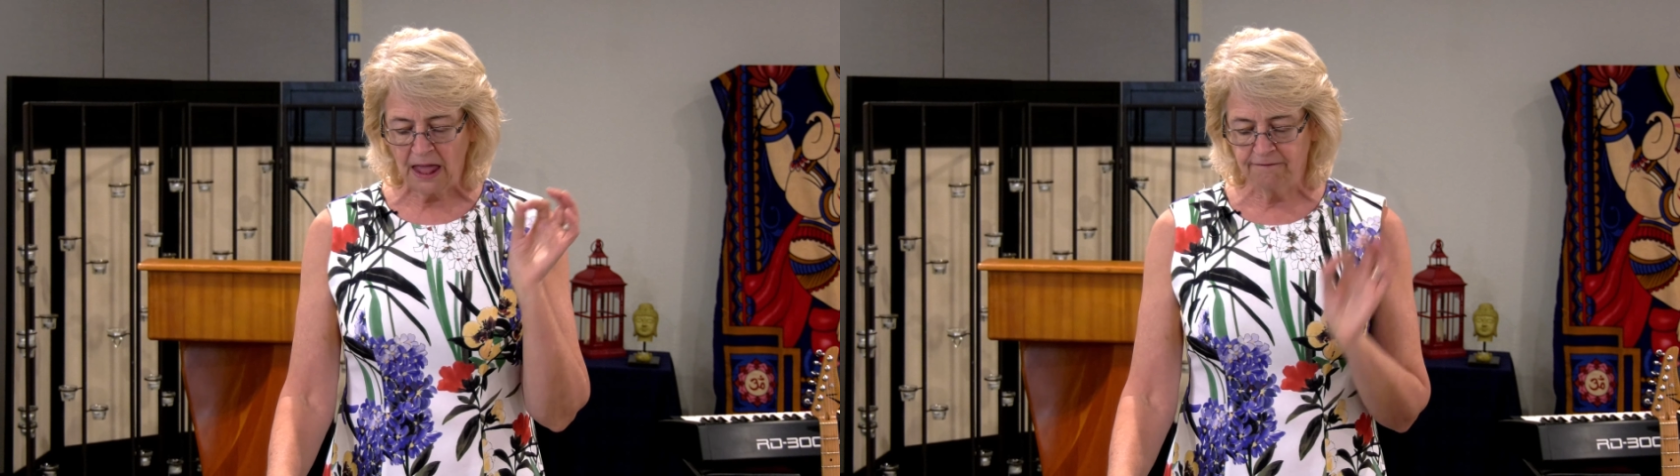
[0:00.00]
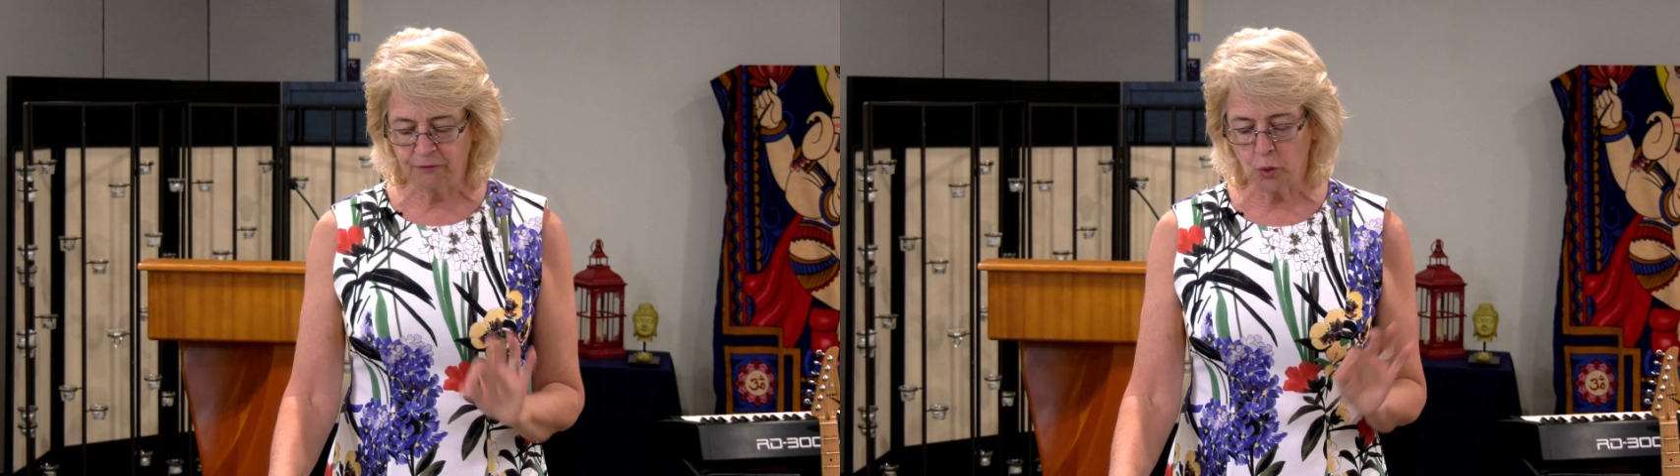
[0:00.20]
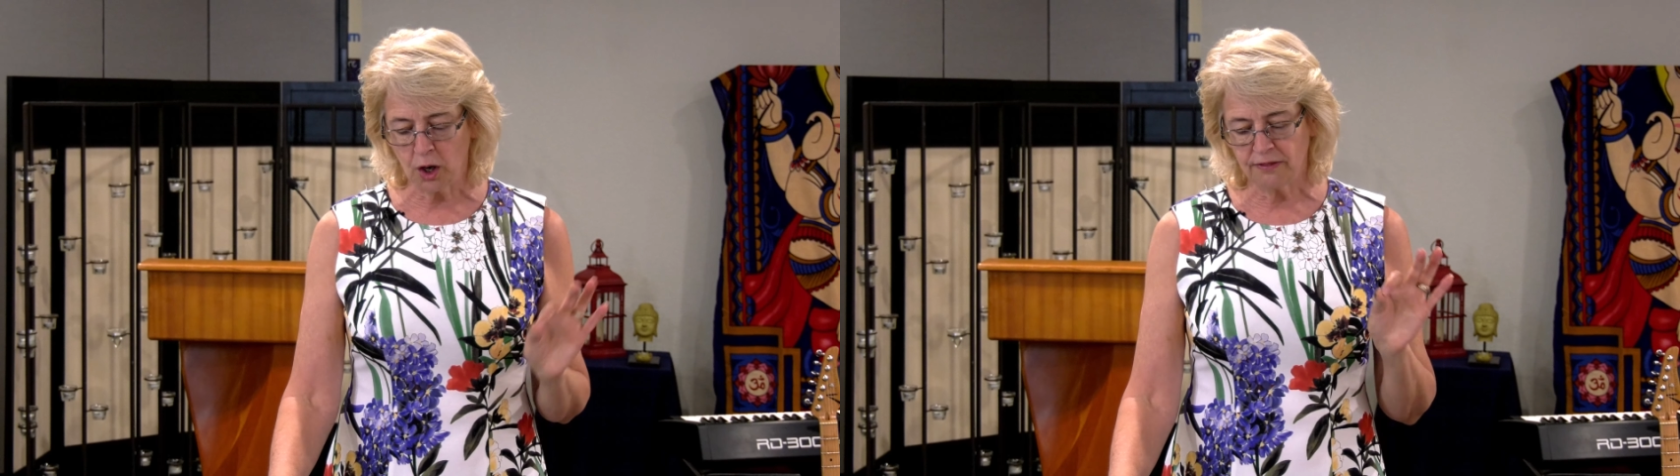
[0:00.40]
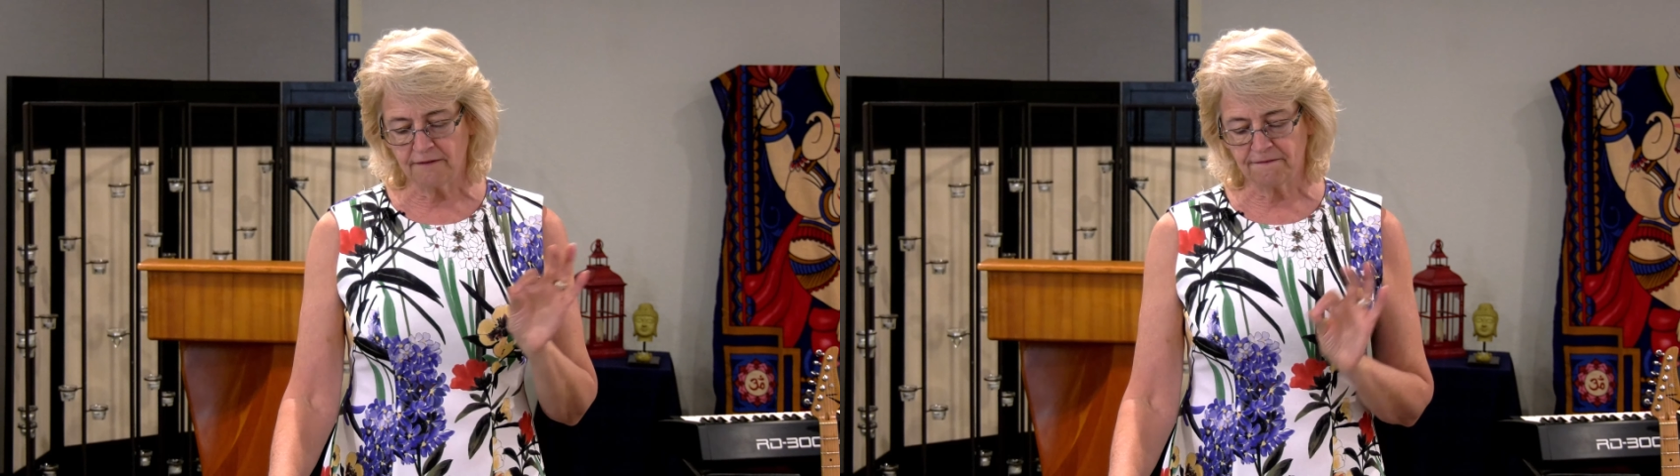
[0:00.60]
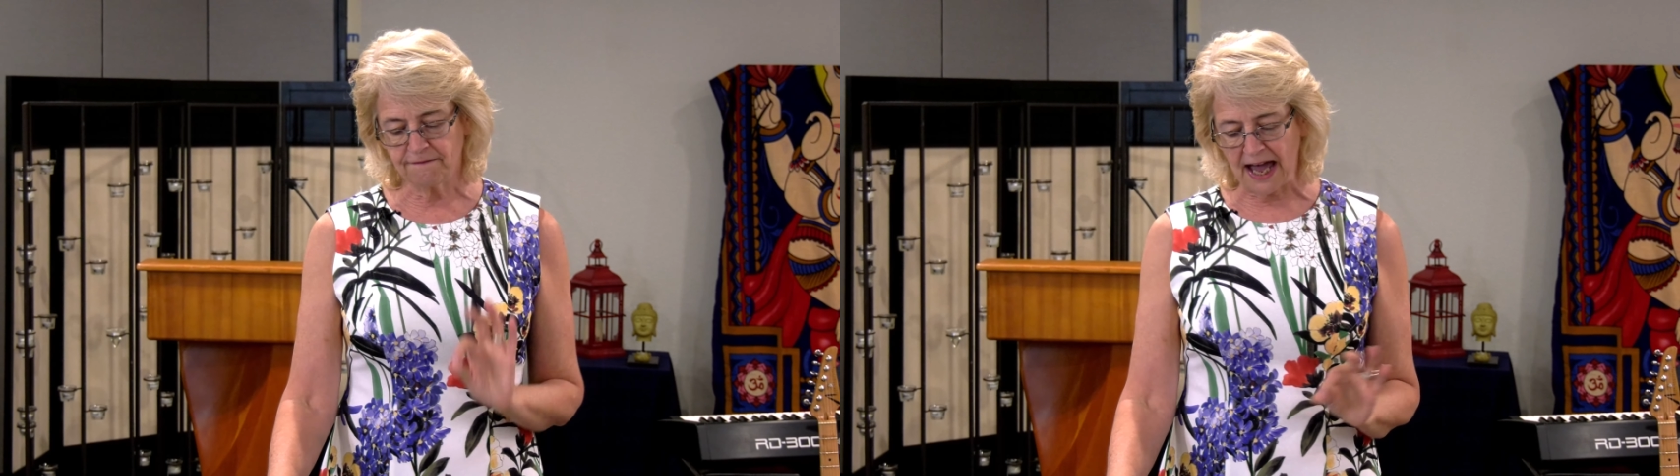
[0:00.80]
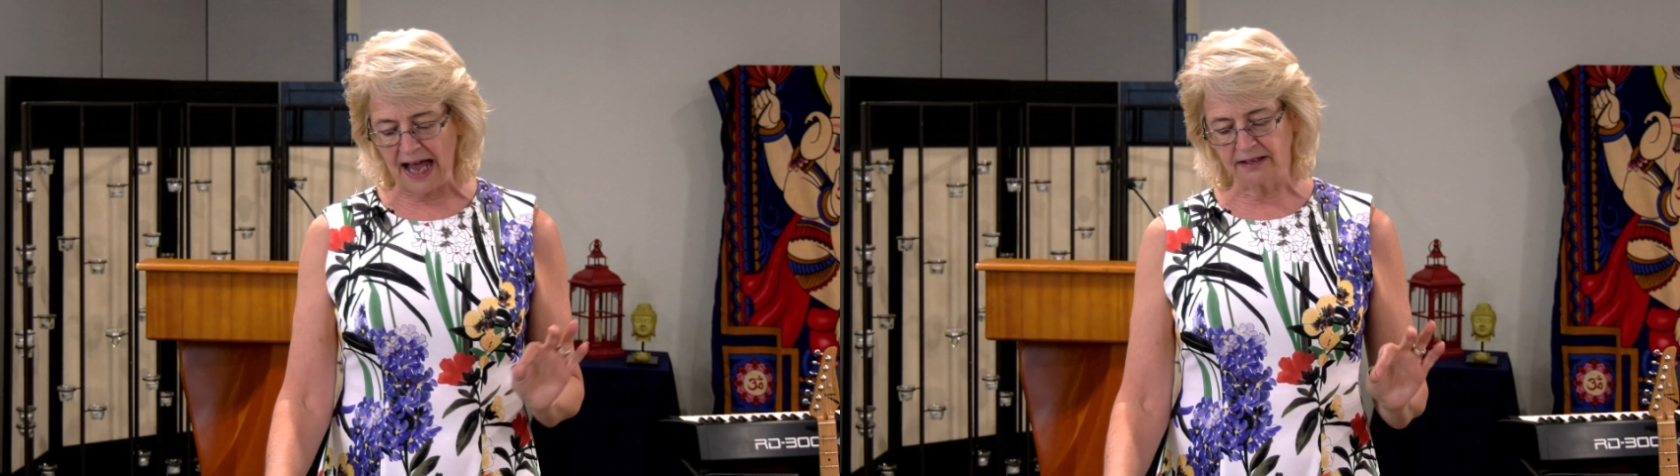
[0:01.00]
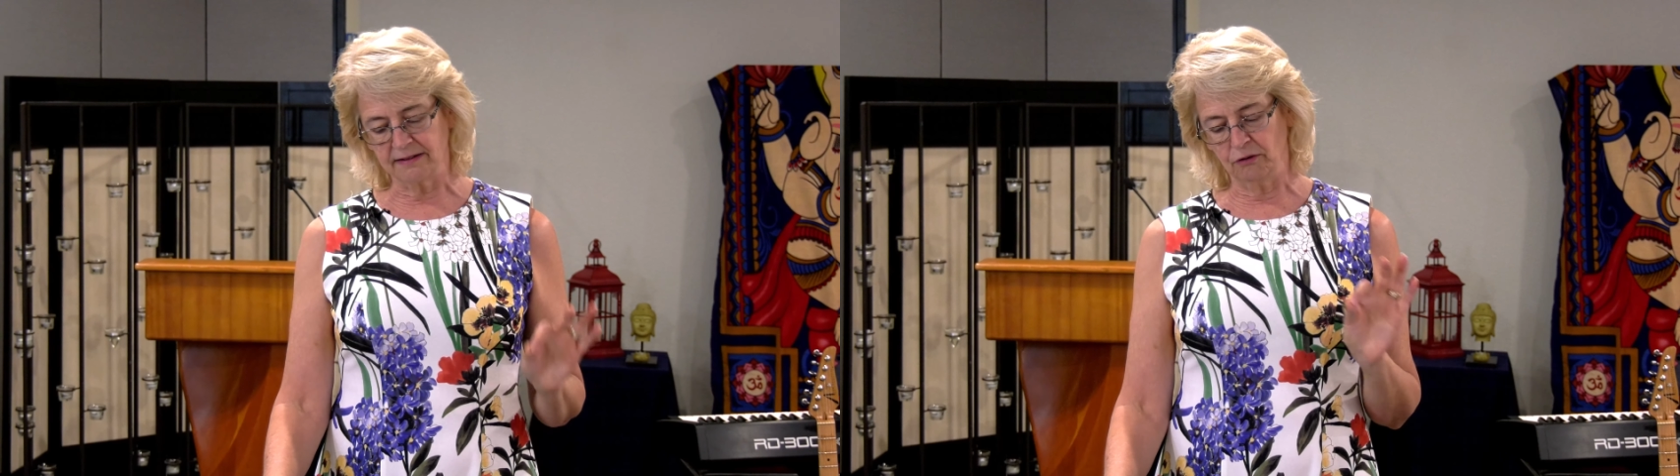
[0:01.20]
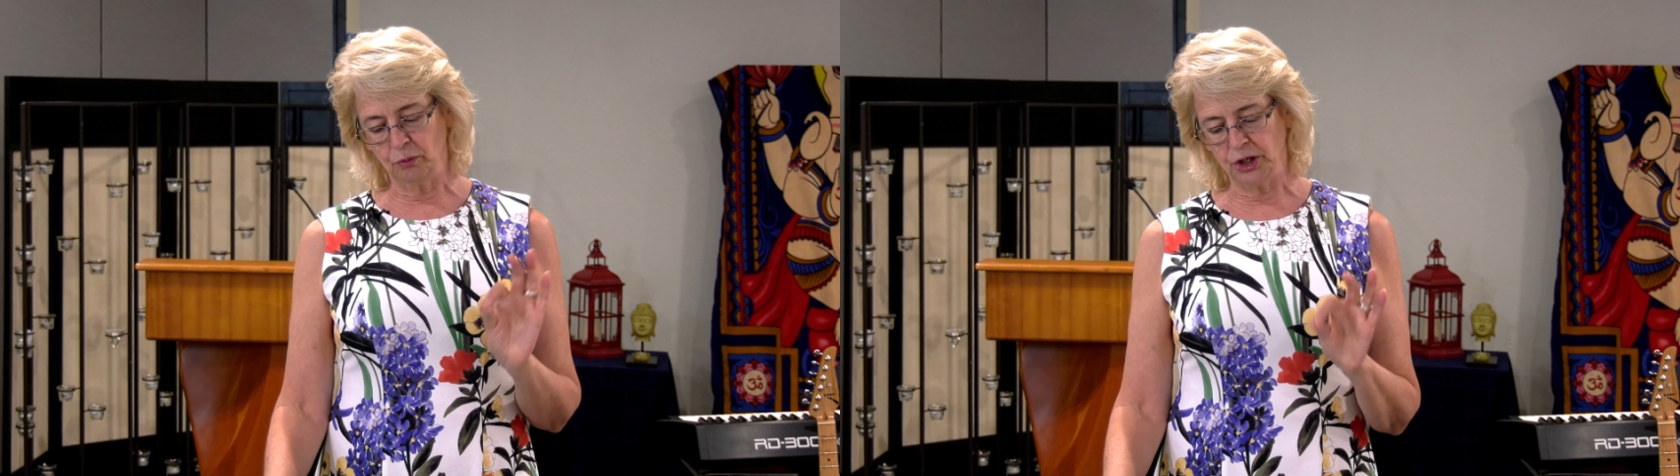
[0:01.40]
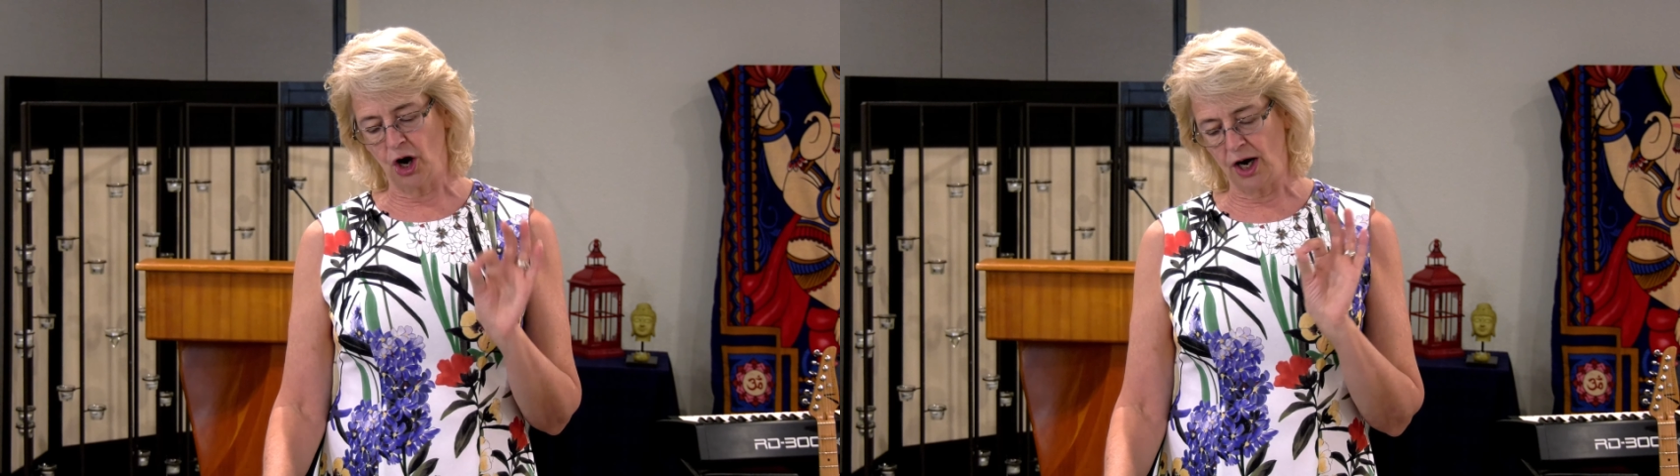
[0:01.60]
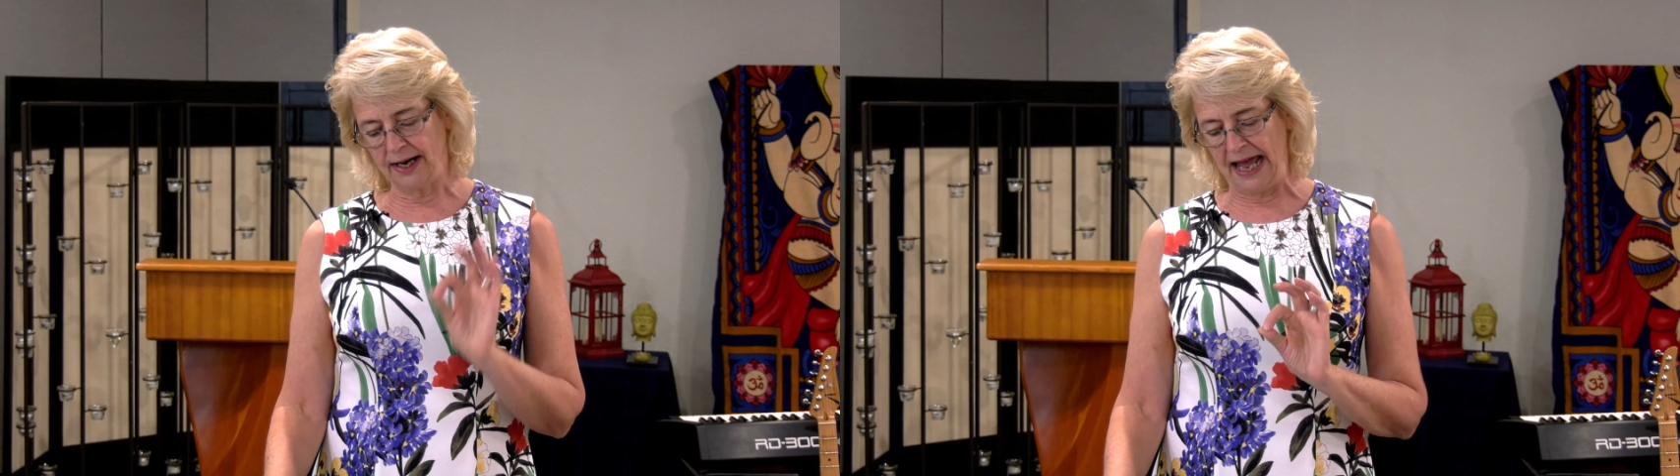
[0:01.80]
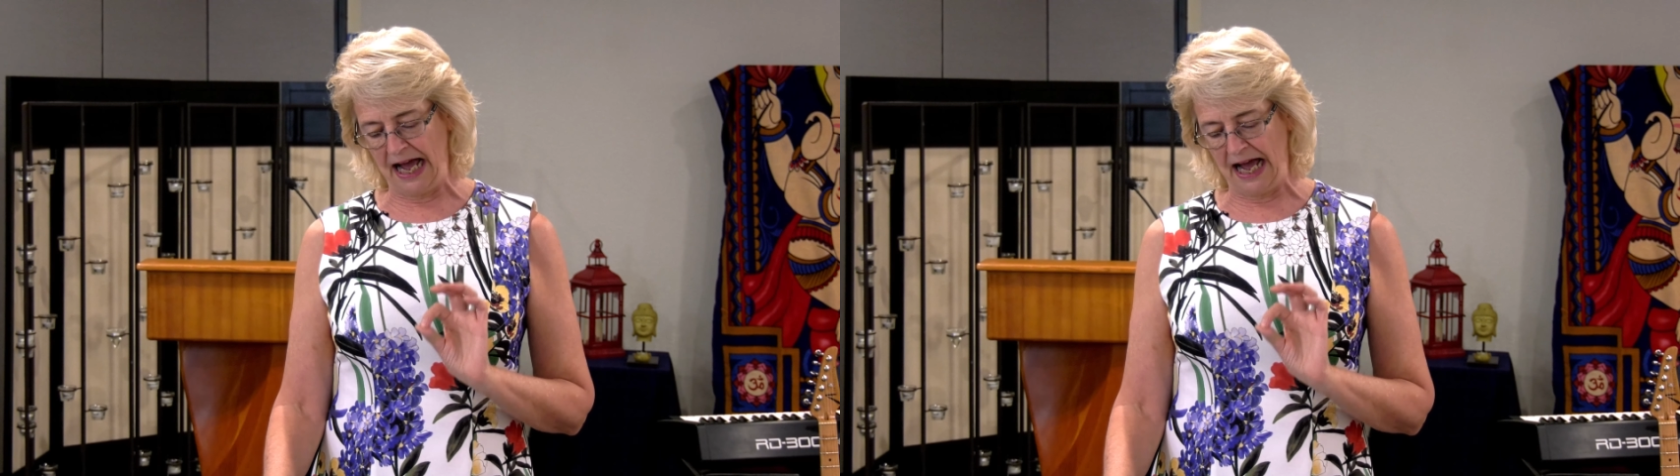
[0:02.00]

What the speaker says: for the fact that we are an